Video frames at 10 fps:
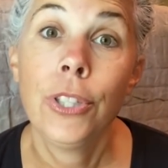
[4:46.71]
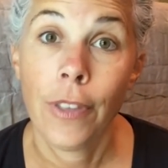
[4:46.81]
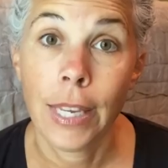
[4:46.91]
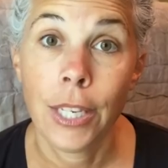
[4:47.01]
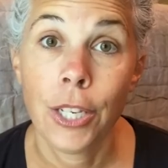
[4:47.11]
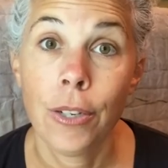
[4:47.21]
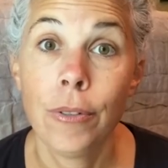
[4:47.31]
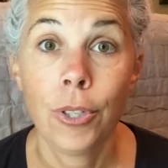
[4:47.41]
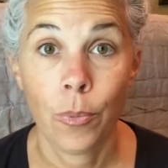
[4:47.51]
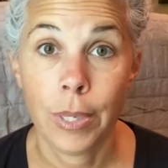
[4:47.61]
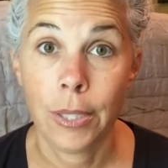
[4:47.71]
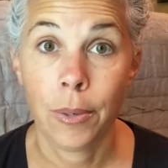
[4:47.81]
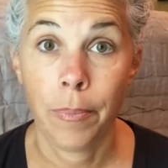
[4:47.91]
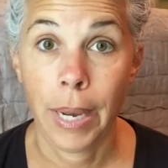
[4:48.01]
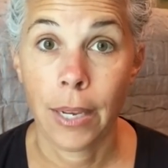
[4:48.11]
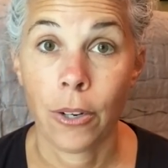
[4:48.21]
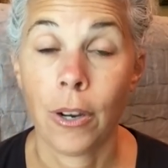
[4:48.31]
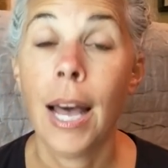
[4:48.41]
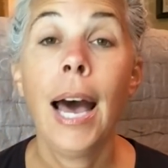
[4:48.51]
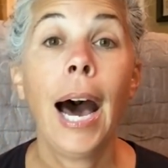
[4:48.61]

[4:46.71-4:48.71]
thank you to Wisdom Panel.